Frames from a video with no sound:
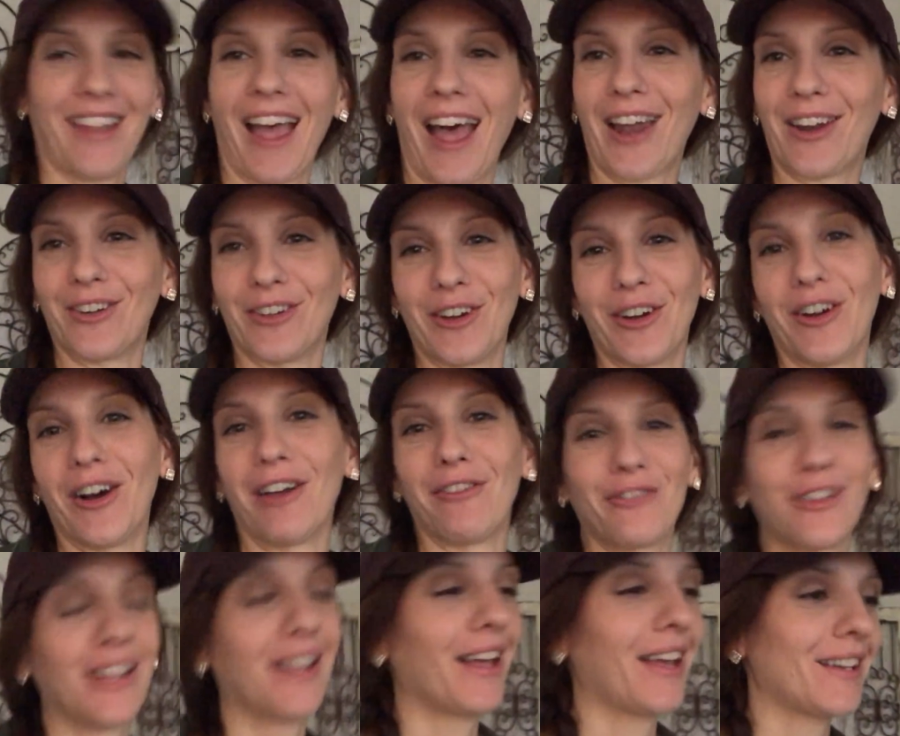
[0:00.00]
I don't know, I
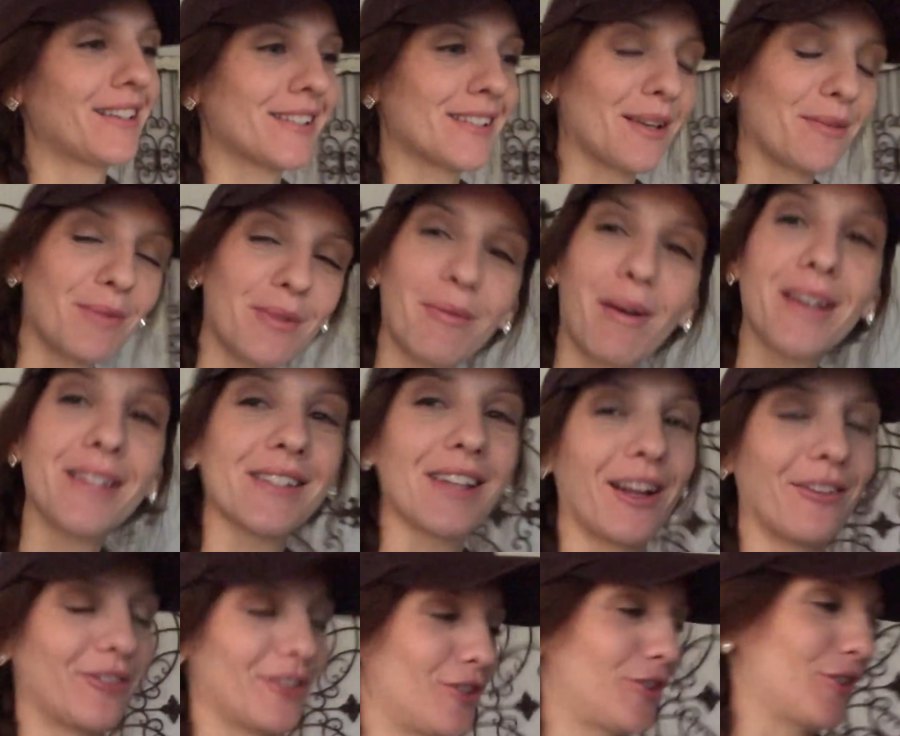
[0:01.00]
feel like some of my
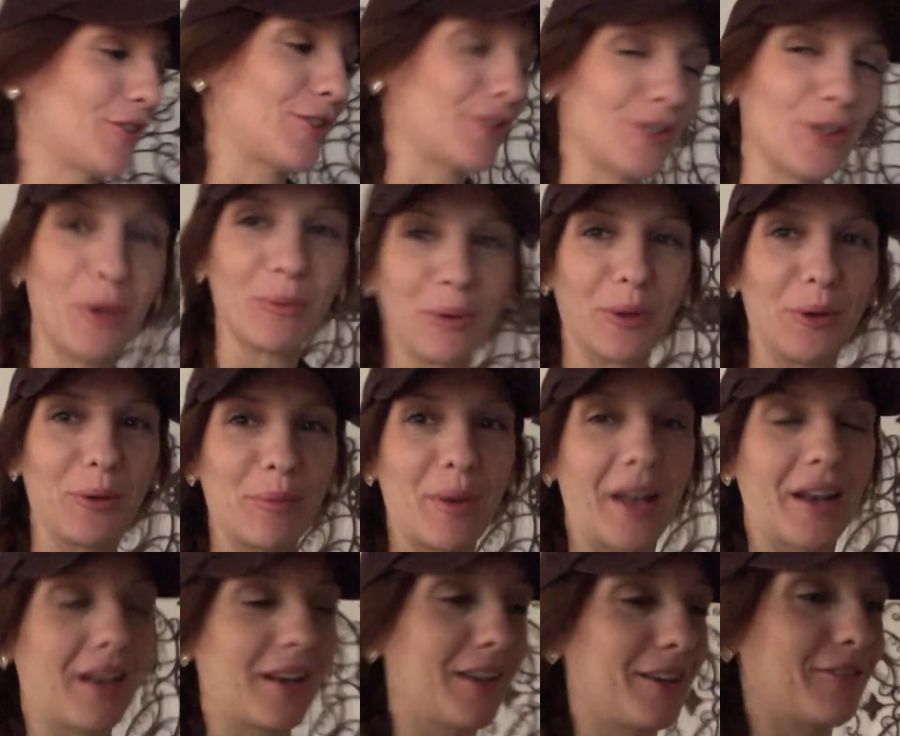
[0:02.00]
stuff is just super
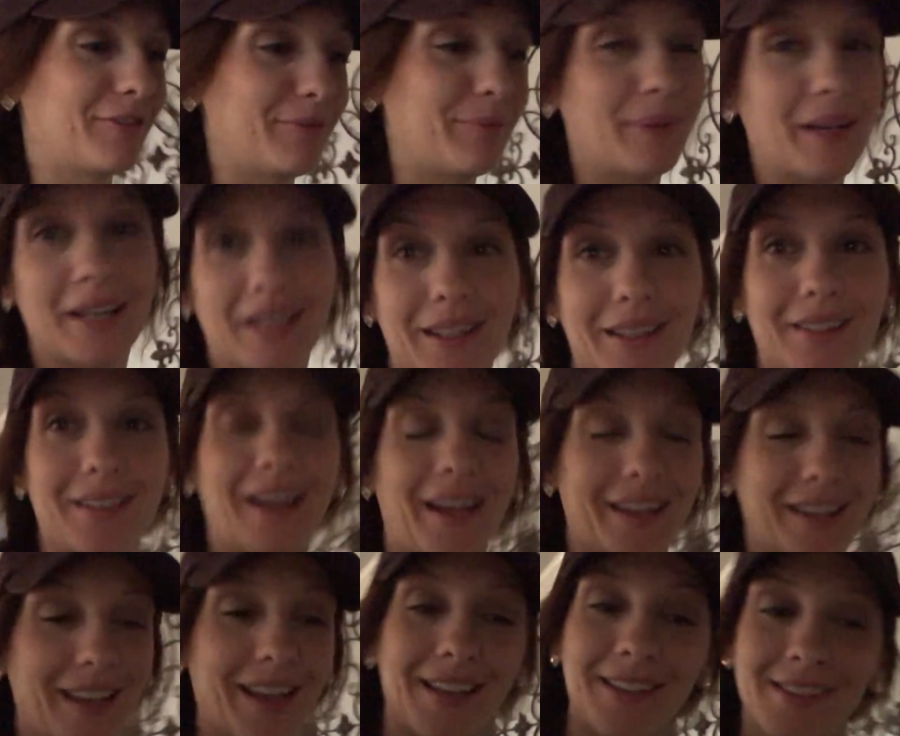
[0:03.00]
repetitive, but
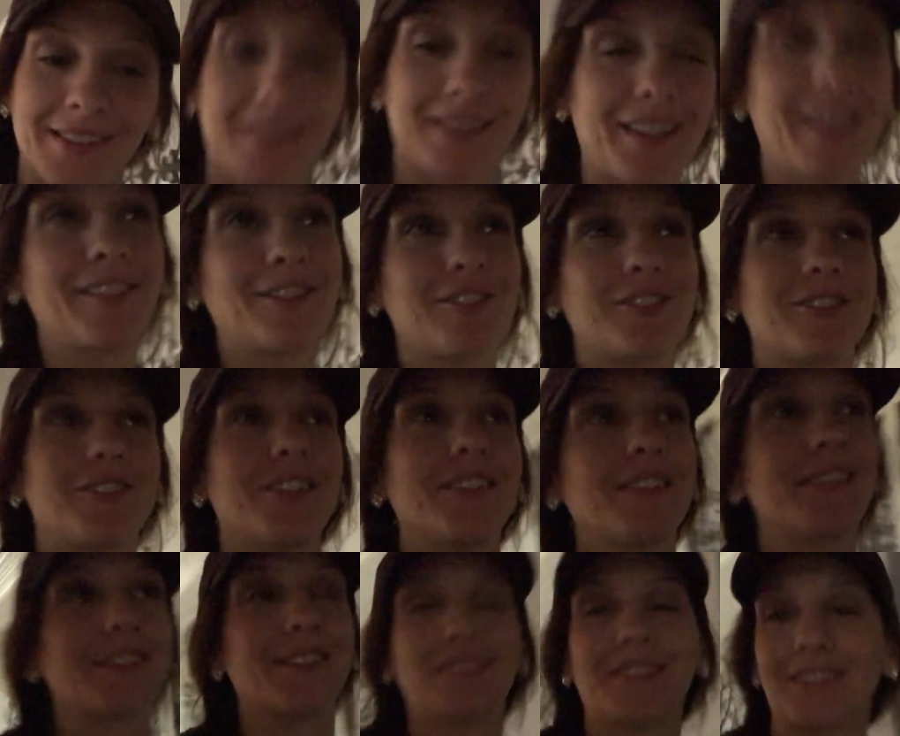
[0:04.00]
I guess that's
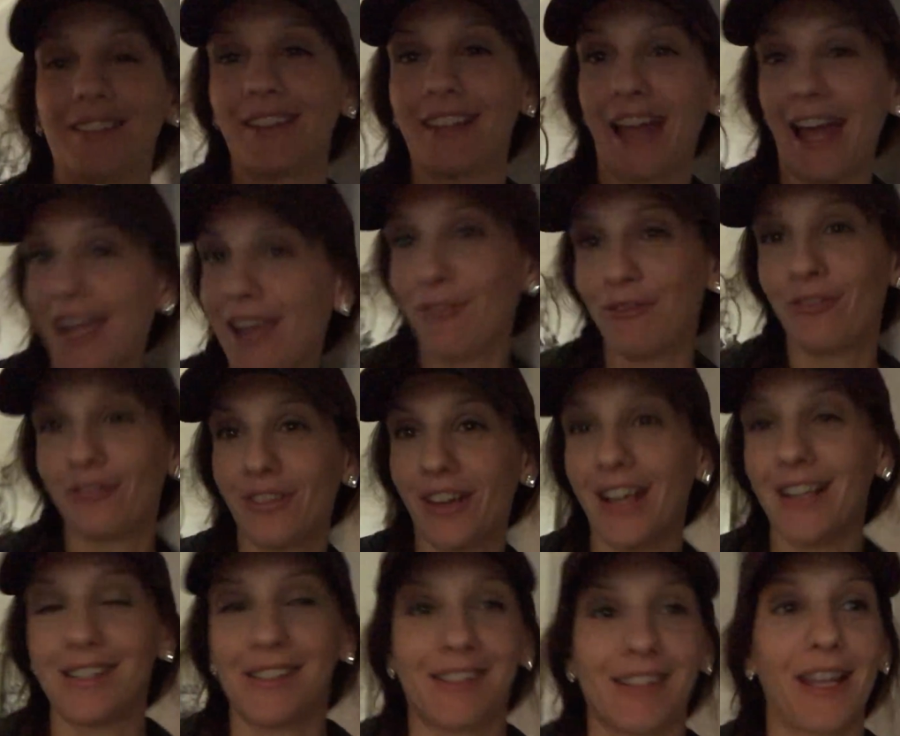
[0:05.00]
just life
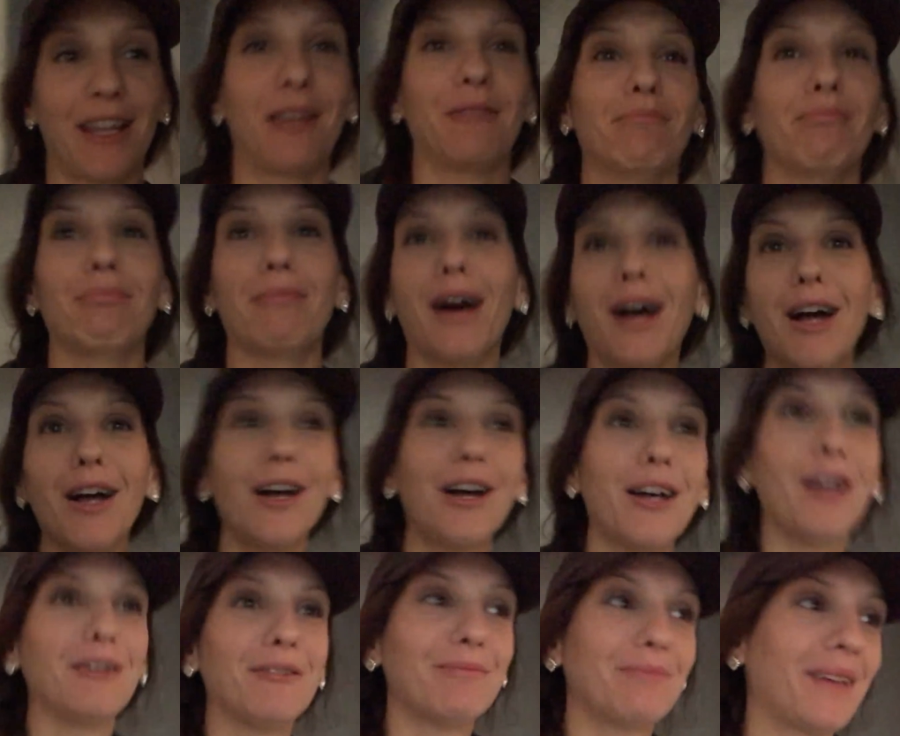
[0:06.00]
as a
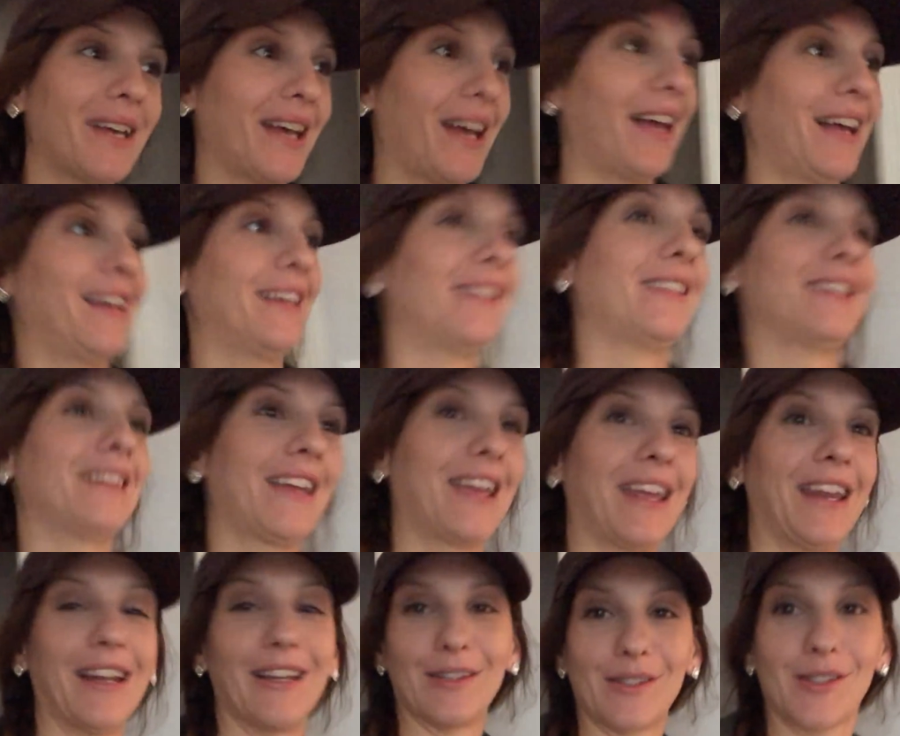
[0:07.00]
mom uh,
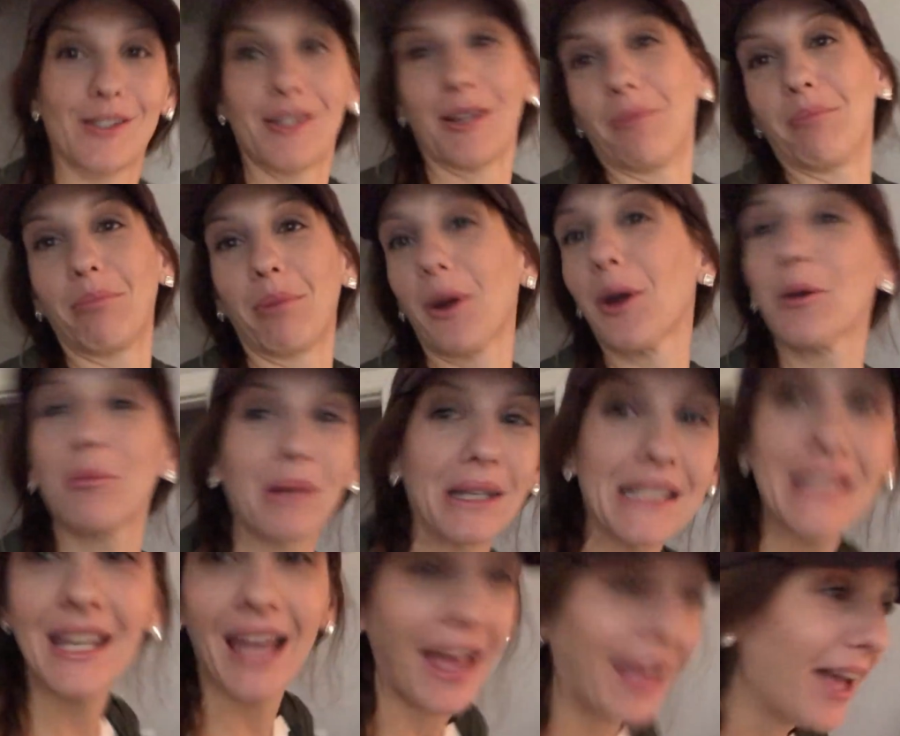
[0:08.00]
in a
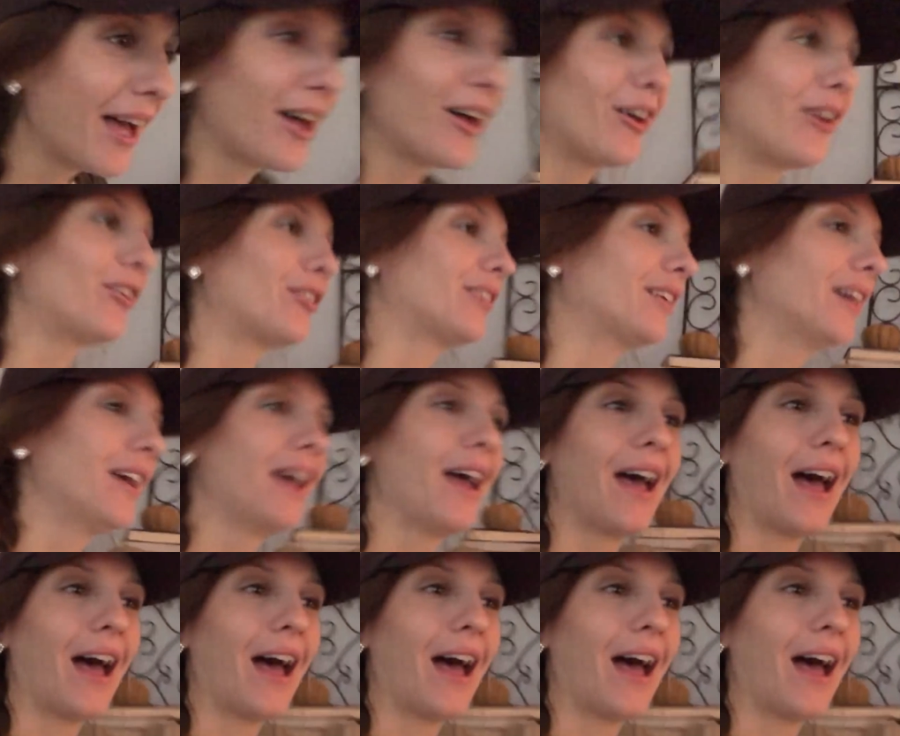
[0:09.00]
suburban town.